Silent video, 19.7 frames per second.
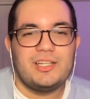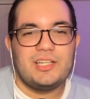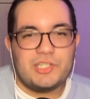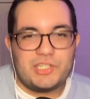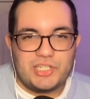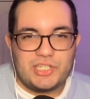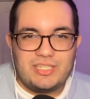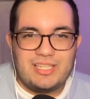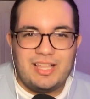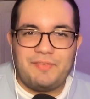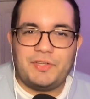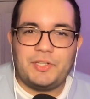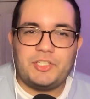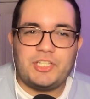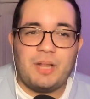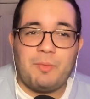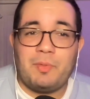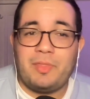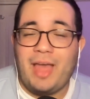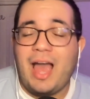She's having a
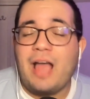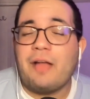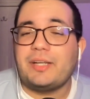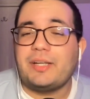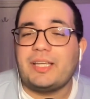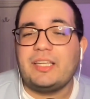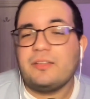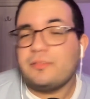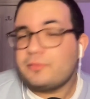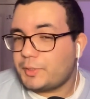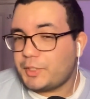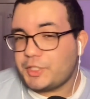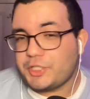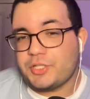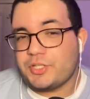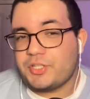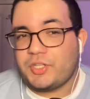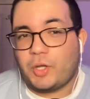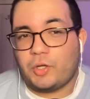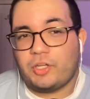chat with Ari,
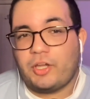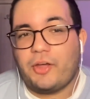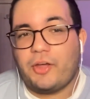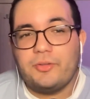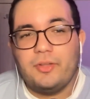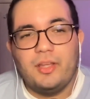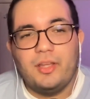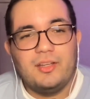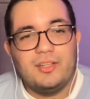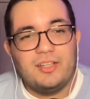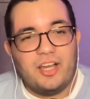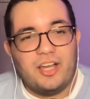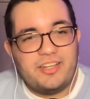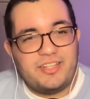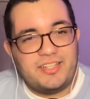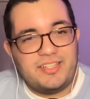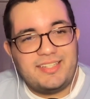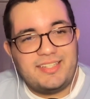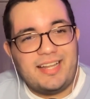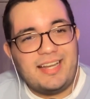Christian's now gone, and
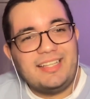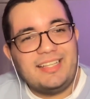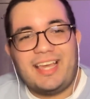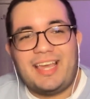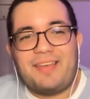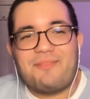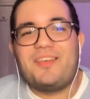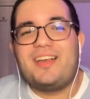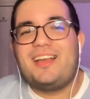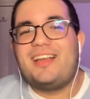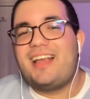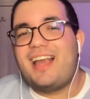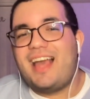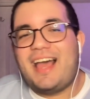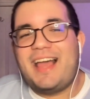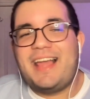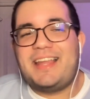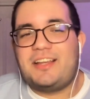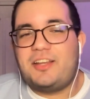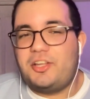she's telling him,
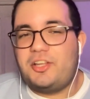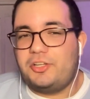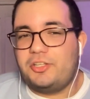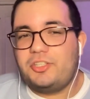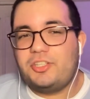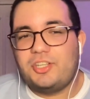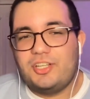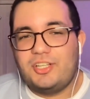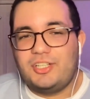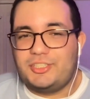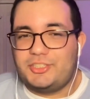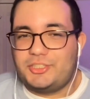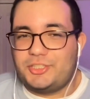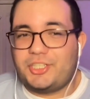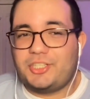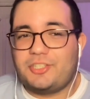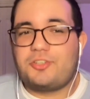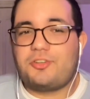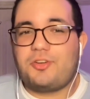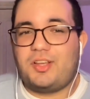hey, look, you
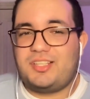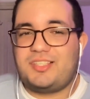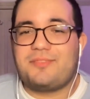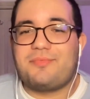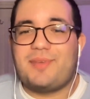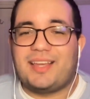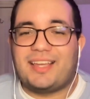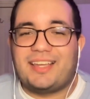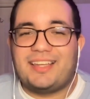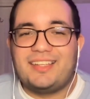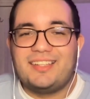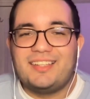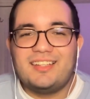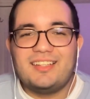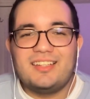can trust me.